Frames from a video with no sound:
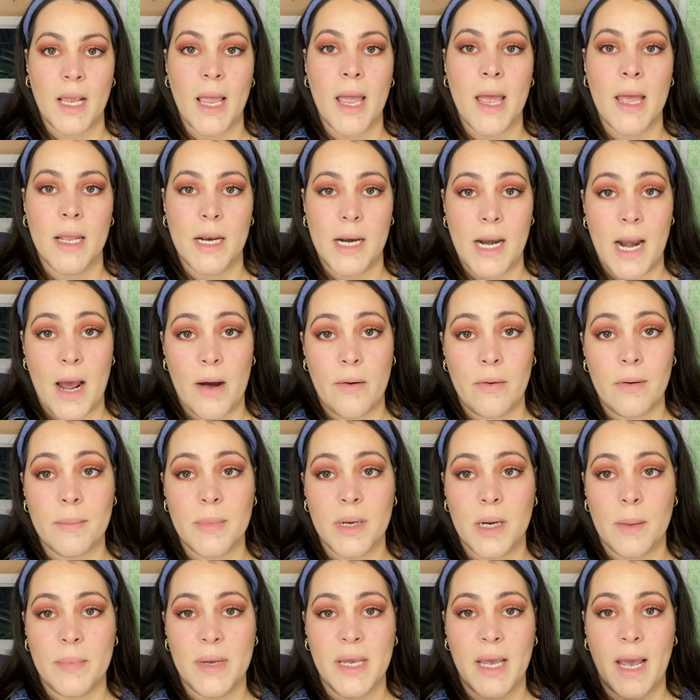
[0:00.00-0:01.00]
Now I'm
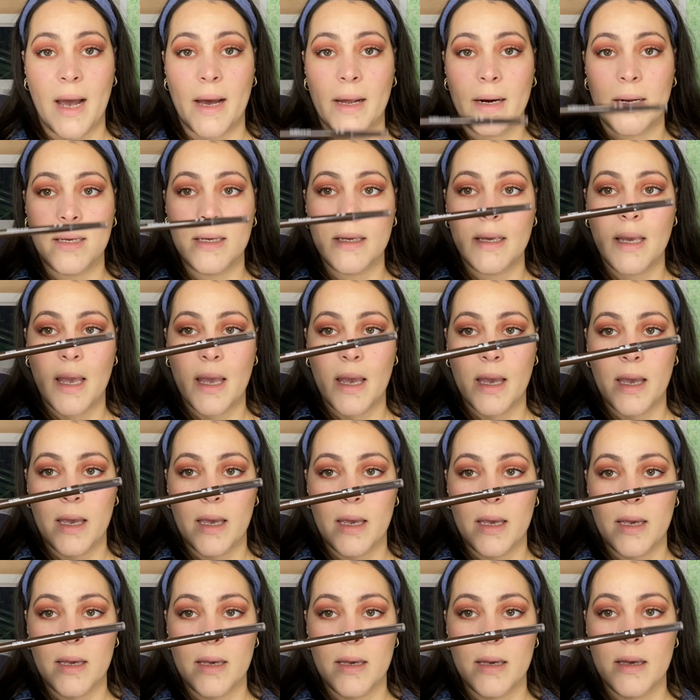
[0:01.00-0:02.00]
gonna be adding
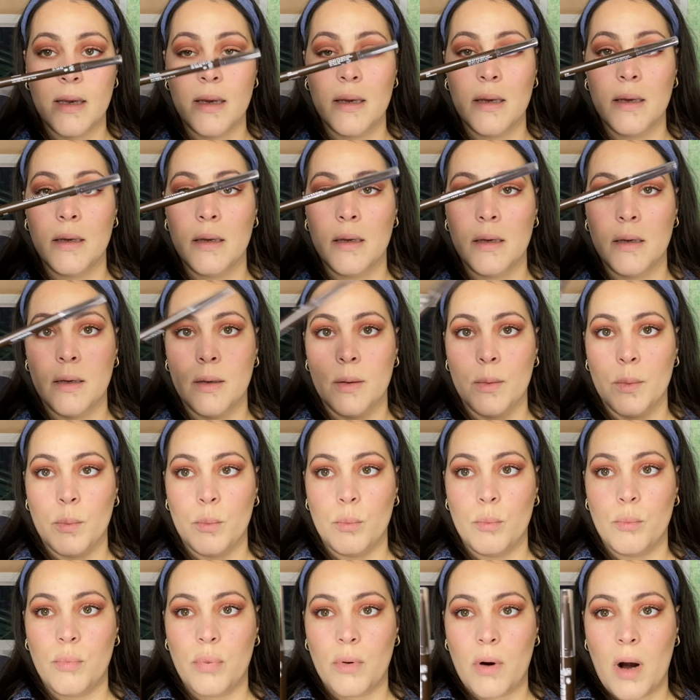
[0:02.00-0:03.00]
a
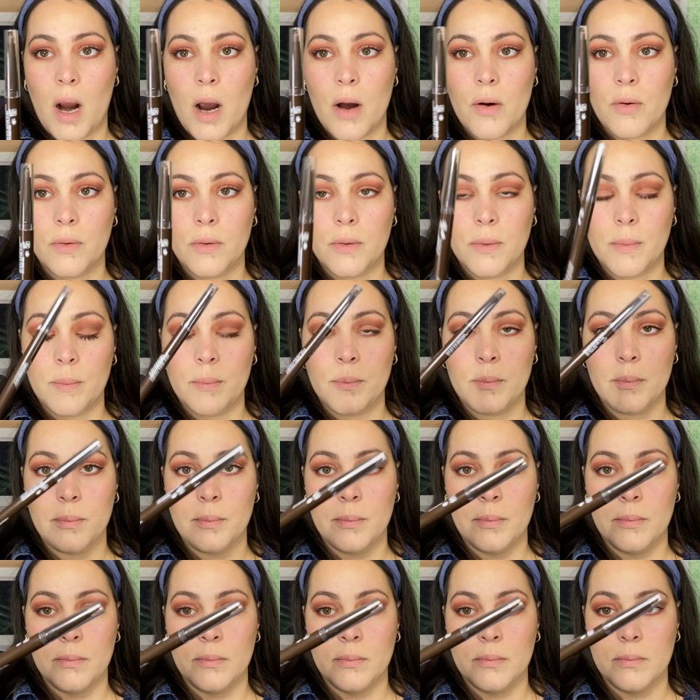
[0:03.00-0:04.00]
brown
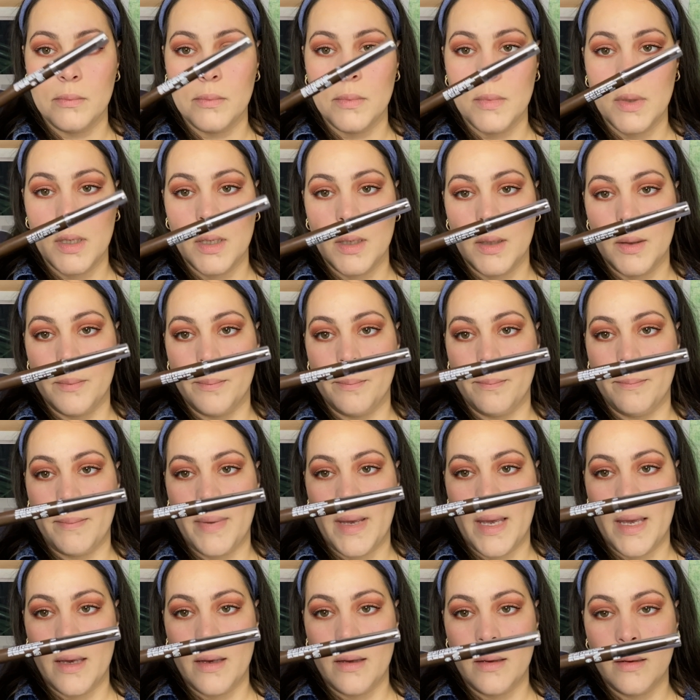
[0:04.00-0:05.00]

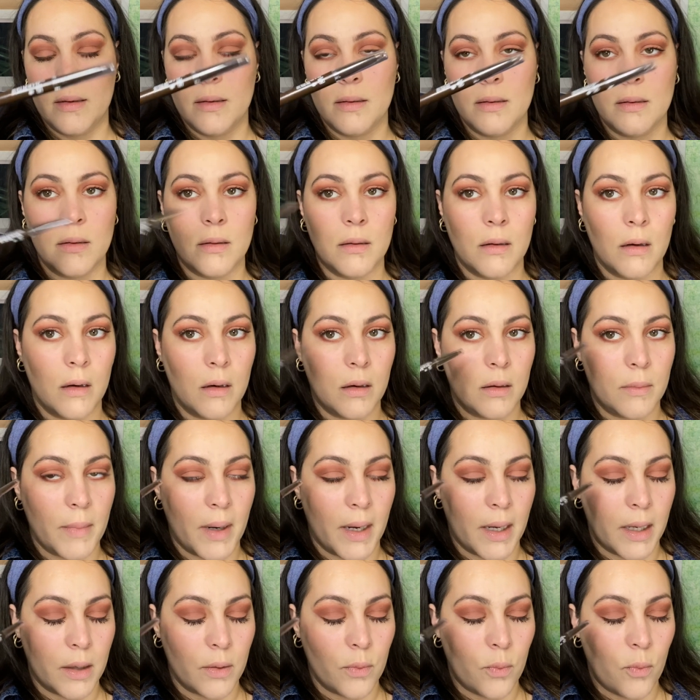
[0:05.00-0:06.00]
pen on
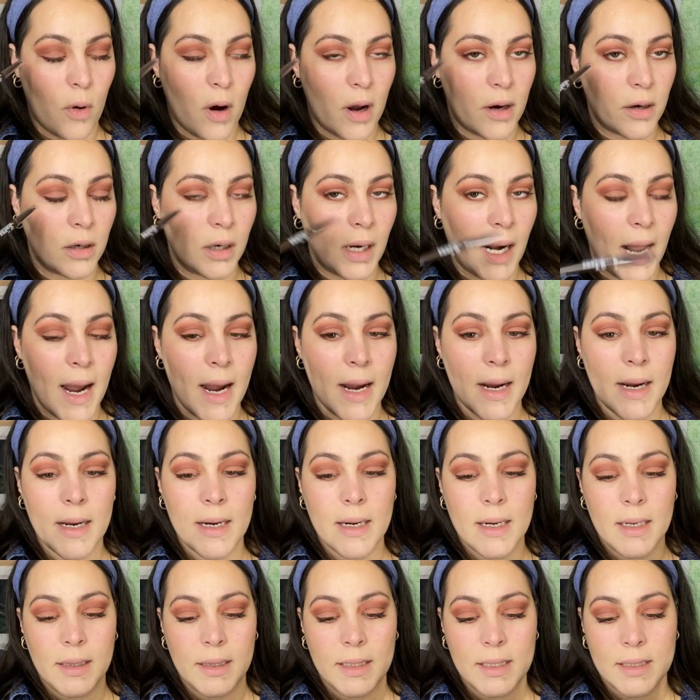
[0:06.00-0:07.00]
my
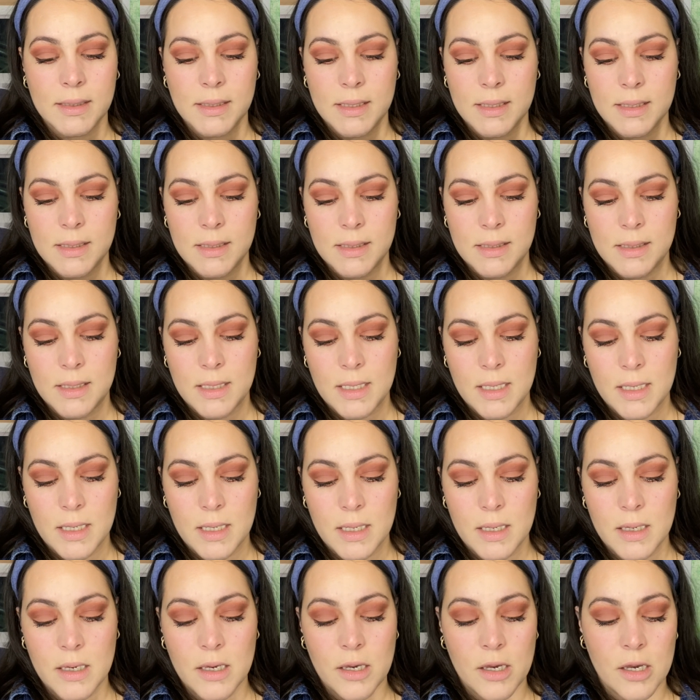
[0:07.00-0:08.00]
waterline. This is
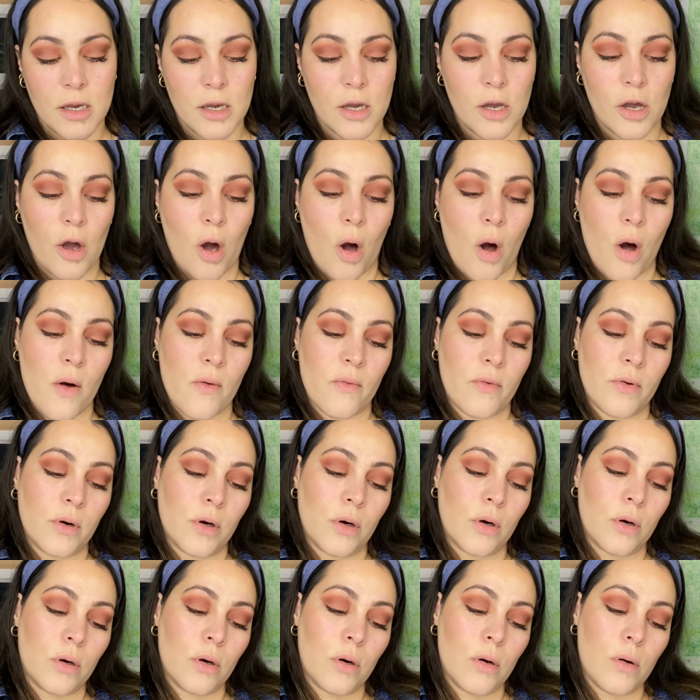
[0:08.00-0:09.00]
the
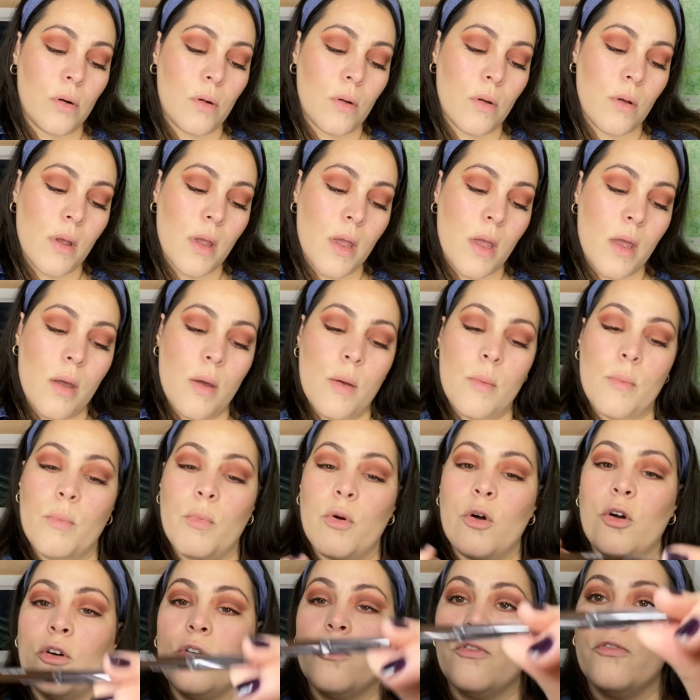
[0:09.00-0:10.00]
CoverGirl
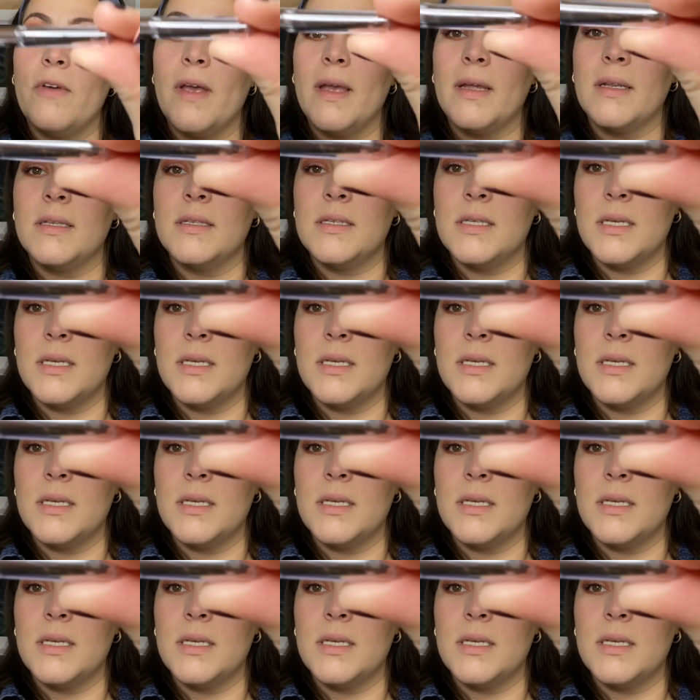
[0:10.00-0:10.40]
Perfect